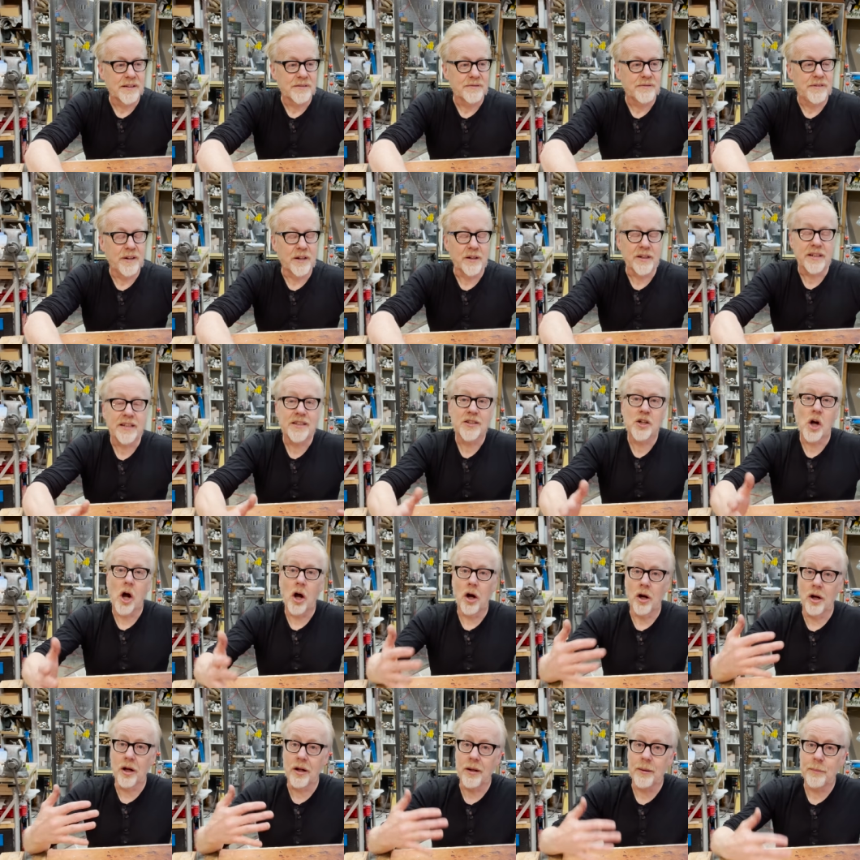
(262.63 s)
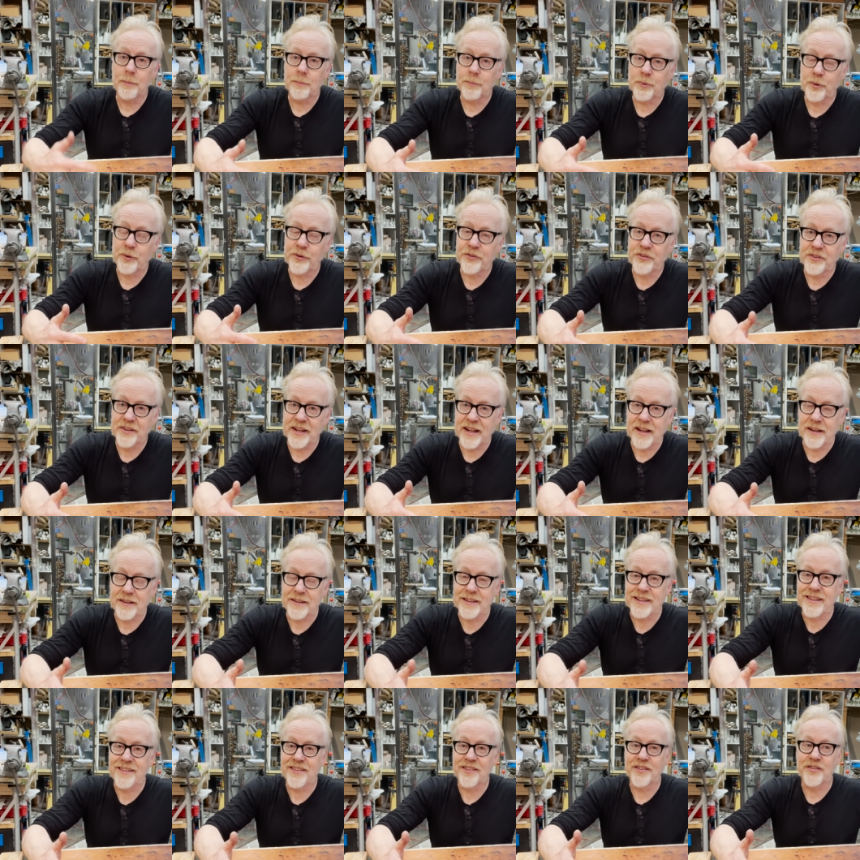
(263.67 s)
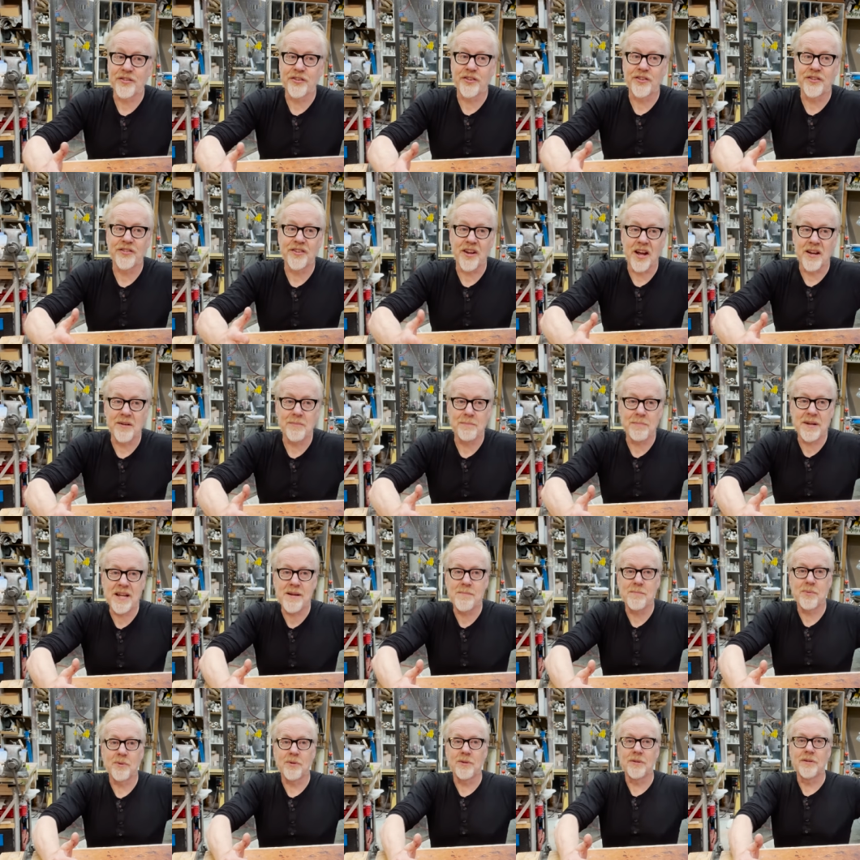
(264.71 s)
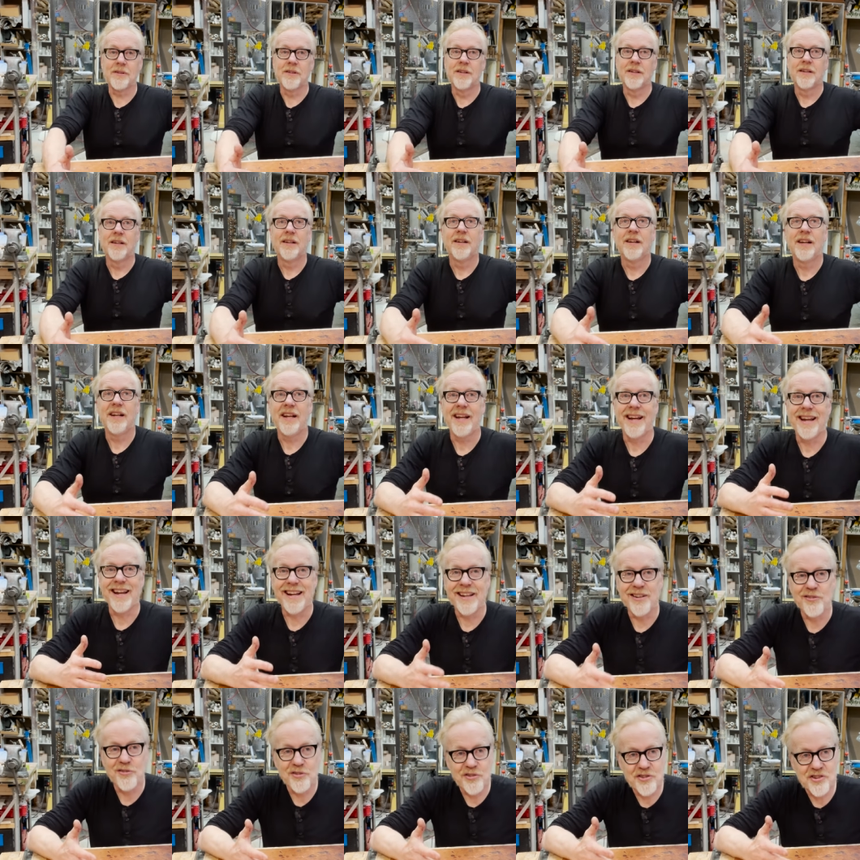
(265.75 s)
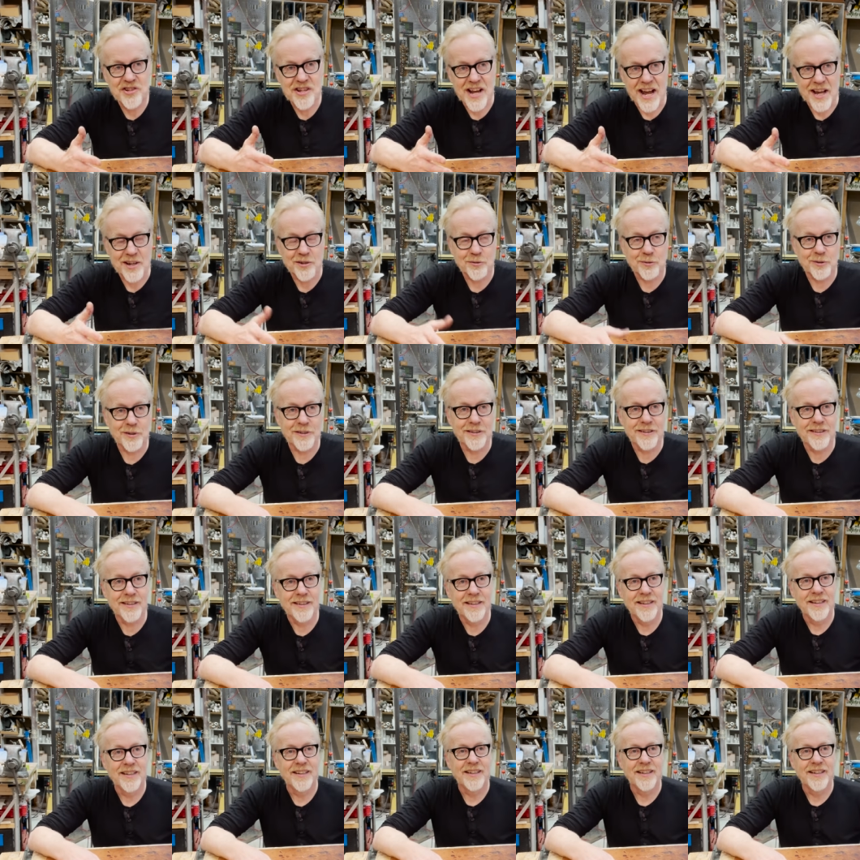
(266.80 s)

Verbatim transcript: very calm personalities. Stunt people in general